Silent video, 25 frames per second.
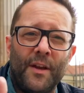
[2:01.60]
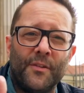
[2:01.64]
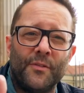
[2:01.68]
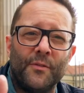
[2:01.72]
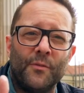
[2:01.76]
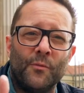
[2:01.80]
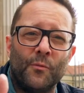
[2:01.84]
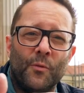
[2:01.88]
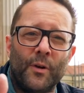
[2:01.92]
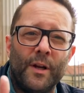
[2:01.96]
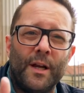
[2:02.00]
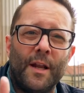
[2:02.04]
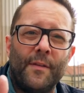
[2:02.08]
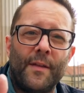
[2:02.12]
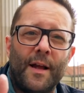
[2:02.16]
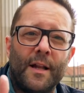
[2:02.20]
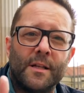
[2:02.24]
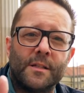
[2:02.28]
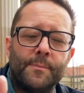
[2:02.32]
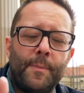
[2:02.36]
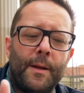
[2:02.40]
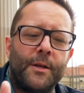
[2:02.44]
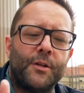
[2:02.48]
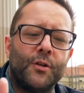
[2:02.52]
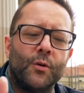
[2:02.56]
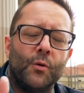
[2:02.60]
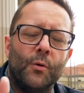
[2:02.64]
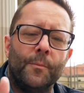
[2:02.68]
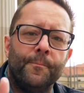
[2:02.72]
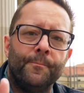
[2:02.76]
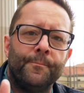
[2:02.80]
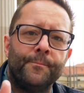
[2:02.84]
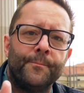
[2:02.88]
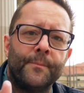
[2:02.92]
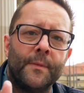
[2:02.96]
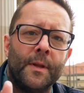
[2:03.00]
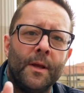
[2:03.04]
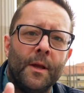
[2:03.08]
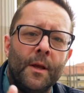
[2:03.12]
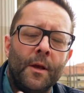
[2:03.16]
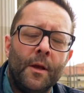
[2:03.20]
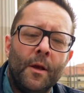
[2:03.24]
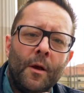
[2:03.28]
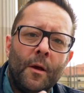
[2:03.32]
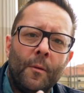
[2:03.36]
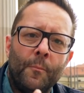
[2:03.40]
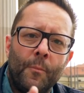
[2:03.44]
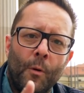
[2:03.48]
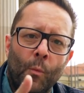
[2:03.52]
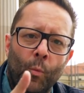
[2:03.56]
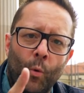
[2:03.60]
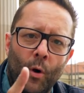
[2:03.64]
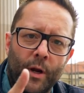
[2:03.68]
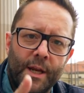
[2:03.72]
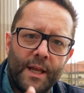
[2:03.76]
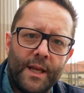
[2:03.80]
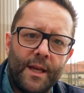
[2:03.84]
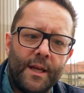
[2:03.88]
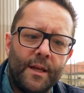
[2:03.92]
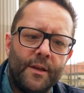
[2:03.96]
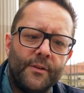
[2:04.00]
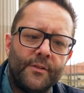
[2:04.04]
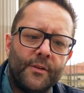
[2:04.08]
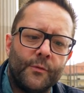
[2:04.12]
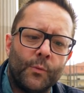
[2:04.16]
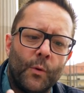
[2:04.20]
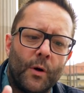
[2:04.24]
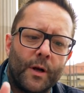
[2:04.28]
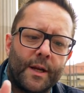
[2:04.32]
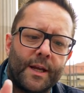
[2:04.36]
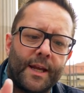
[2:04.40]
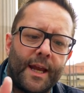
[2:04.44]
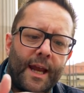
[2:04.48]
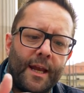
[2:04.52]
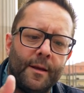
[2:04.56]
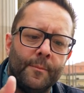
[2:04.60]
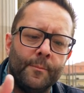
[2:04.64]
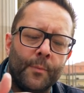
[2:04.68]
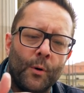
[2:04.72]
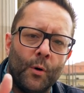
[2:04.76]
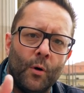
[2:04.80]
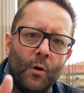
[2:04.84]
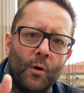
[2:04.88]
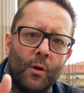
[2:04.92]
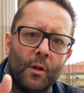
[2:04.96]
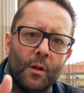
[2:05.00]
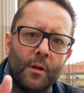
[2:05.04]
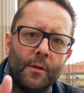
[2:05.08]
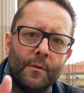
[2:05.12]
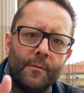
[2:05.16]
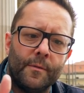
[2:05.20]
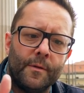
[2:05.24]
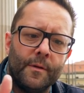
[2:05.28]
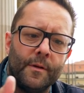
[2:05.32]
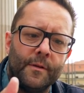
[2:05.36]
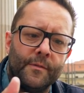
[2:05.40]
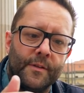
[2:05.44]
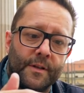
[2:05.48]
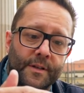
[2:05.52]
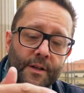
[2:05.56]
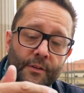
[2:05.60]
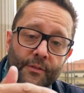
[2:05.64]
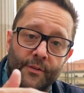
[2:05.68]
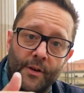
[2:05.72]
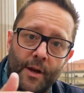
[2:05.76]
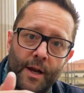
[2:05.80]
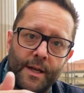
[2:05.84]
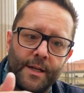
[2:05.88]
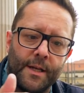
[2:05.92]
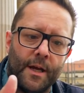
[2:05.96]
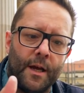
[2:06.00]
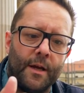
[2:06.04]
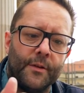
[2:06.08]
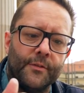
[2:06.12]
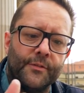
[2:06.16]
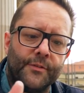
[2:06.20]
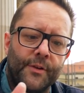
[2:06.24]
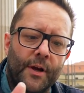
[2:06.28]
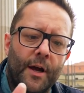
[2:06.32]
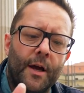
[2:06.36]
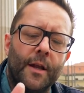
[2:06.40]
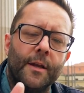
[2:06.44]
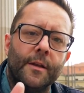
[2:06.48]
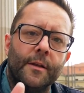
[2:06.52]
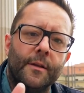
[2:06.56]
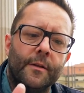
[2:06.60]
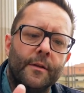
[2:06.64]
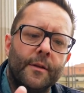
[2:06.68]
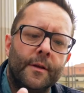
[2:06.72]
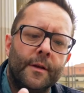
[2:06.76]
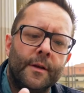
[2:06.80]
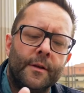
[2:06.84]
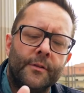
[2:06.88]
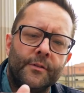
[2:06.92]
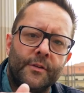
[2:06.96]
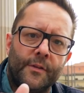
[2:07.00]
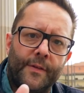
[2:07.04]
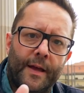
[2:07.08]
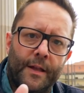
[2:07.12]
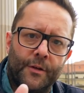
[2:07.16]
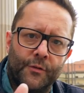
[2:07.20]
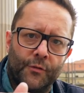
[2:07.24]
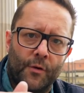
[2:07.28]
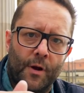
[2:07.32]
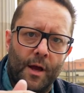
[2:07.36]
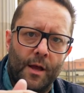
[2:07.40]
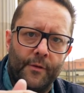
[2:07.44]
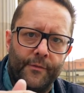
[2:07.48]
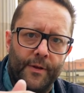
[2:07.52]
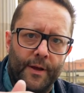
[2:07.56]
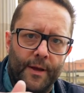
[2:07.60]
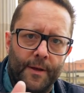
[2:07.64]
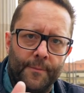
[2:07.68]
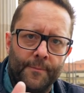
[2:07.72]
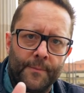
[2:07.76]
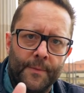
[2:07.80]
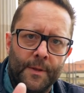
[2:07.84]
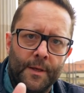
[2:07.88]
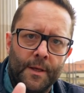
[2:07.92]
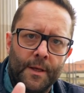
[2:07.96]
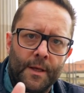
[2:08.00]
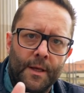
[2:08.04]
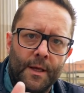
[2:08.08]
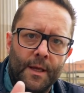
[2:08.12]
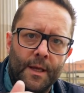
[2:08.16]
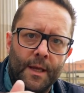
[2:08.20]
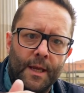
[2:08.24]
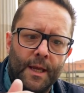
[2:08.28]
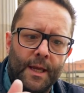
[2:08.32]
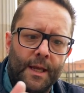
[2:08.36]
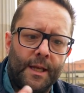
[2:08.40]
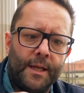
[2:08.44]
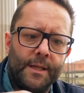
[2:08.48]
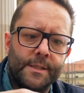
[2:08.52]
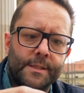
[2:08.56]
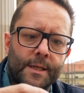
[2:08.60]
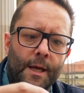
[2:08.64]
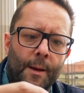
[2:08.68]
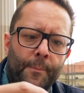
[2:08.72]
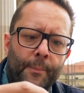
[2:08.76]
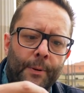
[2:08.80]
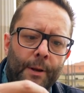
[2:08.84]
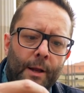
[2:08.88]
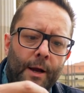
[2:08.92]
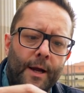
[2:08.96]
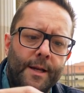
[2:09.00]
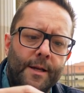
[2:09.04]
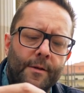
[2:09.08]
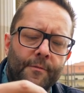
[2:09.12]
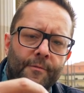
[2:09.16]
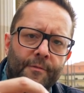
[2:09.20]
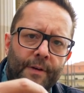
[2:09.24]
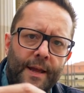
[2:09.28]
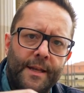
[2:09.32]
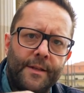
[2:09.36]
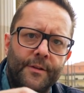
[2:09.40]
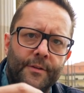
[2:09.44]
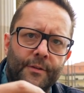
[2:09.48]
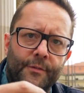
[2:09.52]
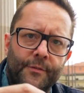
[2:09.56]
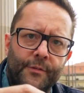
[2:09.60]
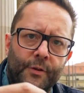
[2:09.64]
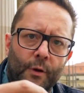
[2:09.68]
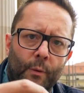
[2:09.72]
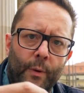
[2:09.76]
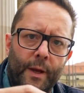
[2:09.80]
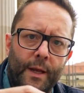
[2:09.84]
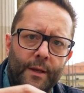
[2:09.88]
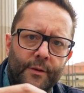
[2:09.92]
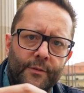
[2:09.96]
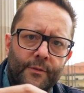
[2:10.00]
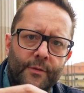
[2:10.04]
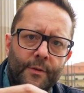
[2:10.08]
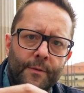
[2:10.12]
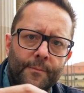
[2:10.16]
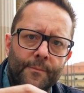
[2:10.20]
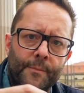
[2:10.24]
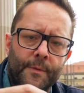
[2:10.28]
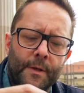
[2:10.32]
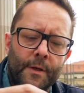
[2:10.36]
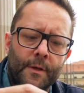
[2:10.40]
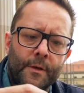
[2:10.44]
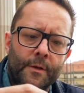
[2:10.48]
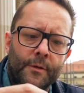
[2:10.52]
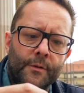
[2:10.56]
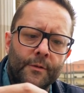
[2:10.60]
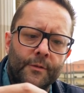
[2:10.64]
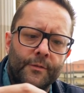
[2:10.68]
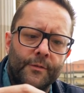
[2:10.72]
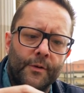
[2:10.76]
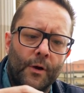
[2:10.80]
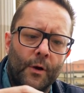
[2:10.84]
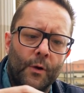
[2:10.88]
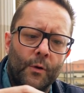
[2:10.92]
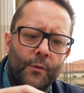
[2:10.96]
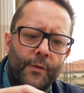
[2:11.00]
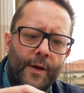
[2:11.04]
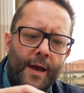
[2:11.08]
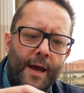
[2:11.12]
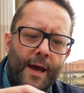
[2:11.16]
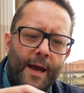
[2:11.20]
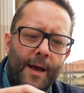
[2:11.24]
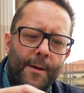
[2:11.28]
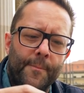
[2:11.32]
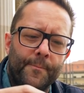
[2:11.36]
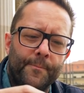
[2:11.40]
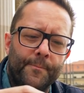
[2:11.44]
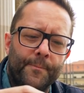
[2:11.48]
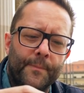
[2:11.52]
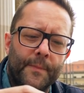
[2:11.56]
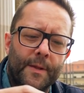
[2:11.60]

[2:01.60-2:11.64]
isn't really that special. But what is what Ken Ball, the designer, has done to that driver. He's applied a vent to it so that